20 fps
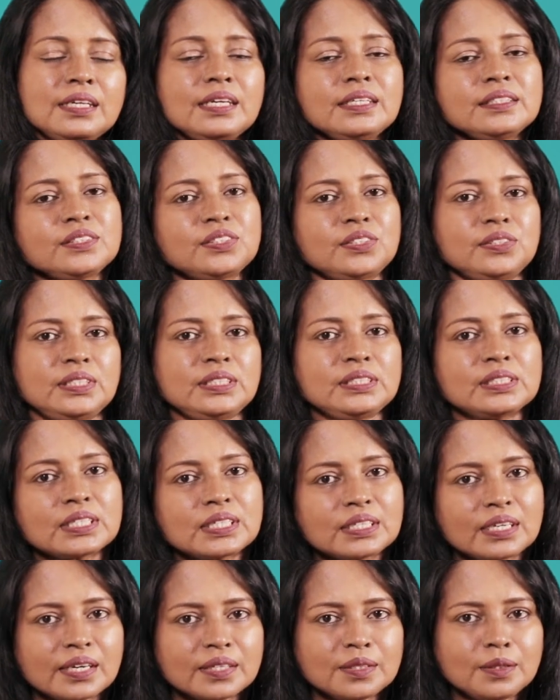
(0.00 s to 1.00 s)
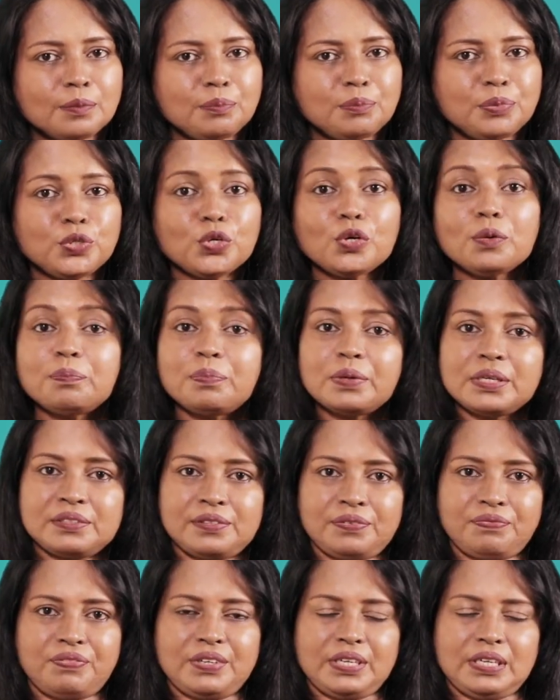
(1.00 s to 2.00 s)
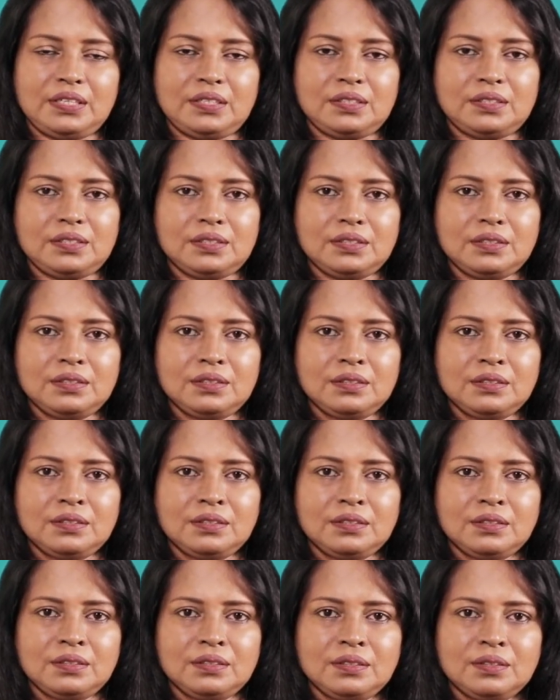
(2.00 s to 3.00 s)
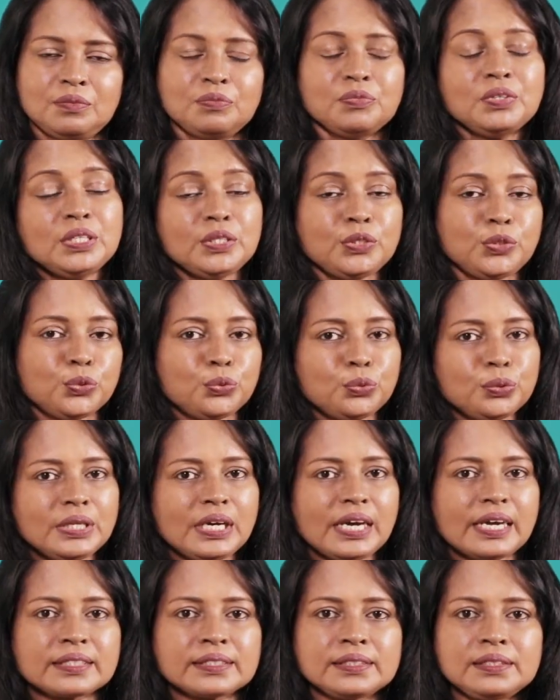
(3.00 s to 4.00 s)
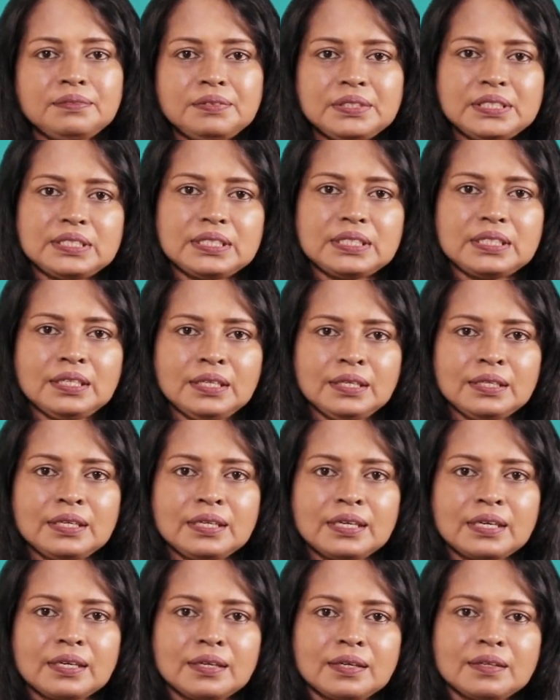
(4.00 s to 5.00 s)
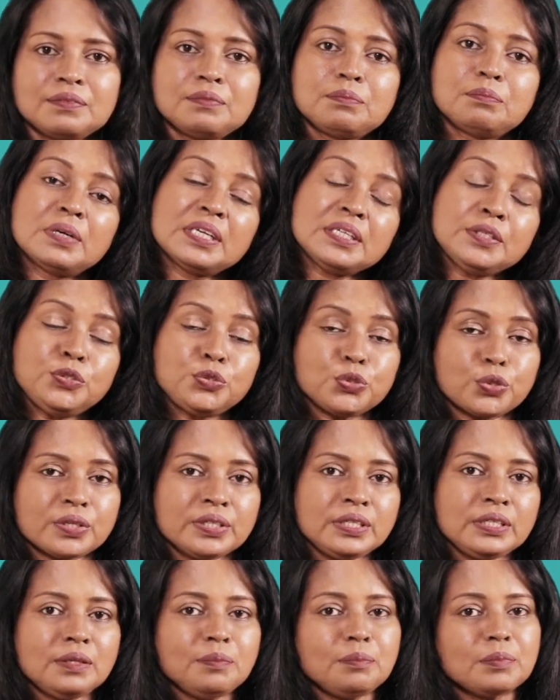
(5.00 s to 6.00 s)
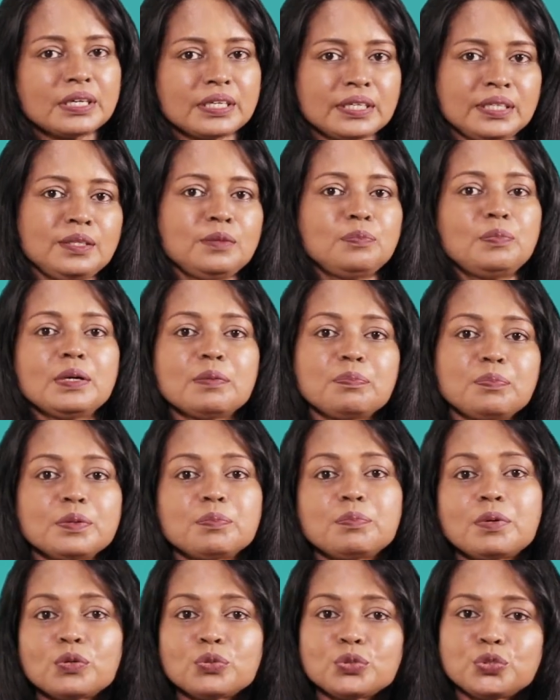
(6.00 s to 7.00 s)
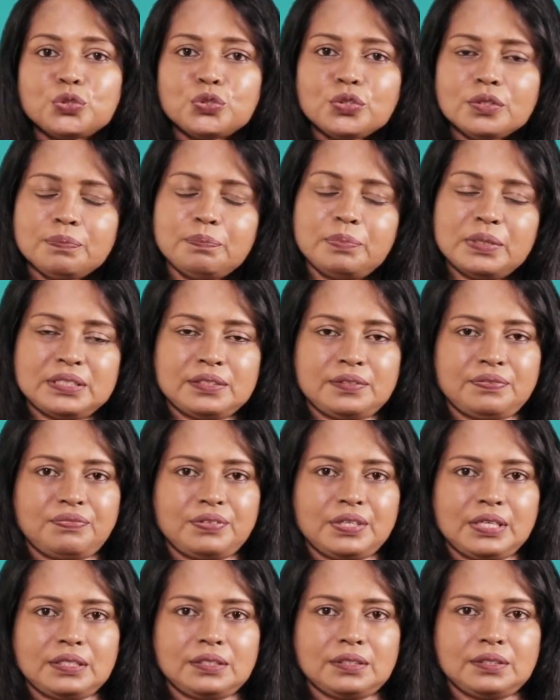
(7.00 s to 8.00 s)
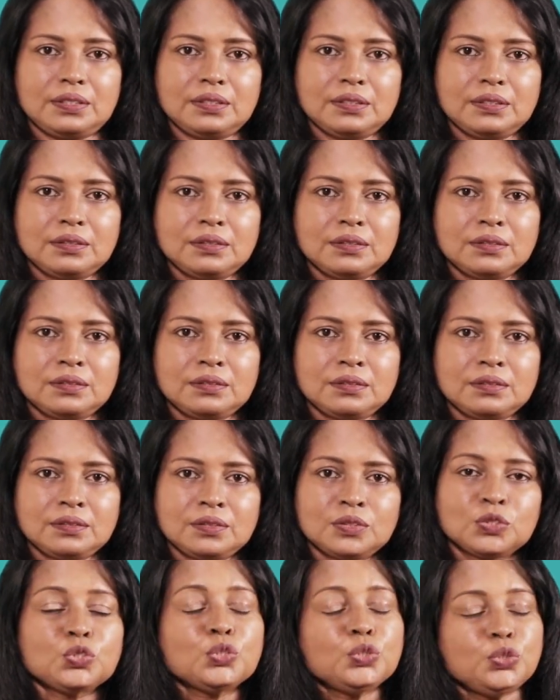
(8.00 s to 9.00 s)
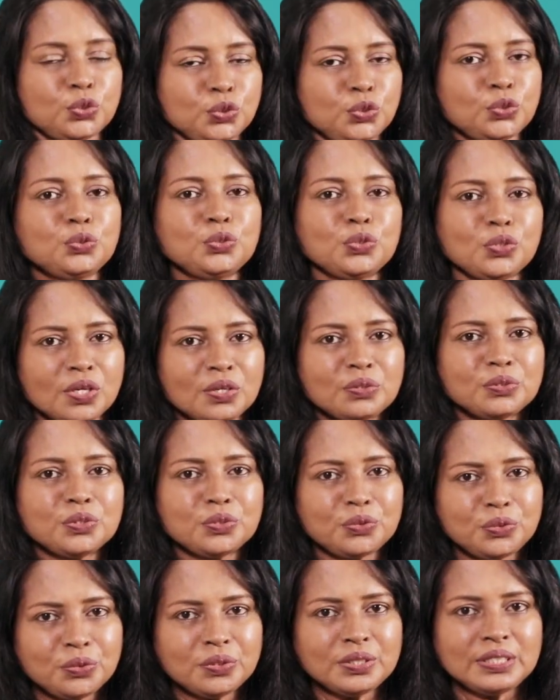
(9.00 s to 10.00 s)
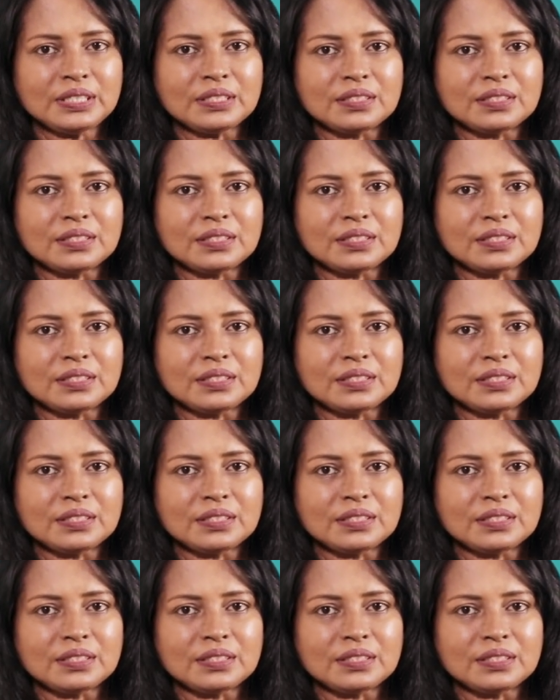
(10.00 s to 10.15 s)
let's describe your best friend. We'll do the activity by drawing a mind map about your best friend. So do you know how to do